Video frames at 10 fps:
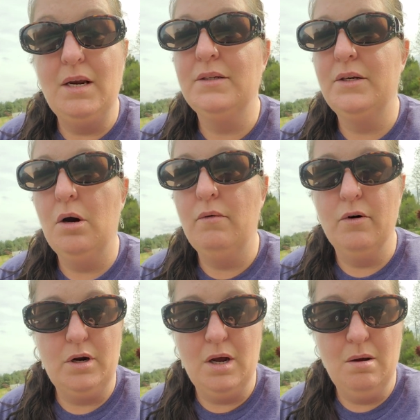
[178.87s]
easy to
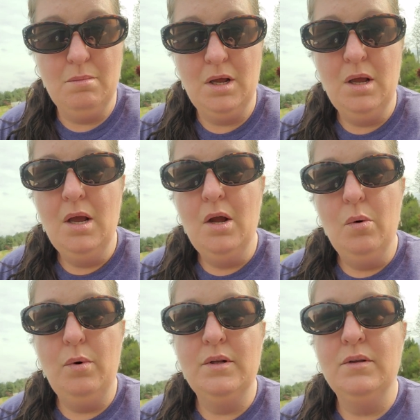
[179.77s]
overcome
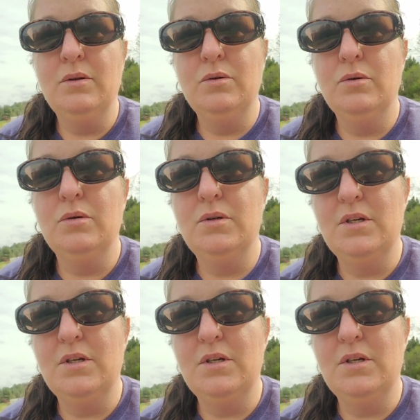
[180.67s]
when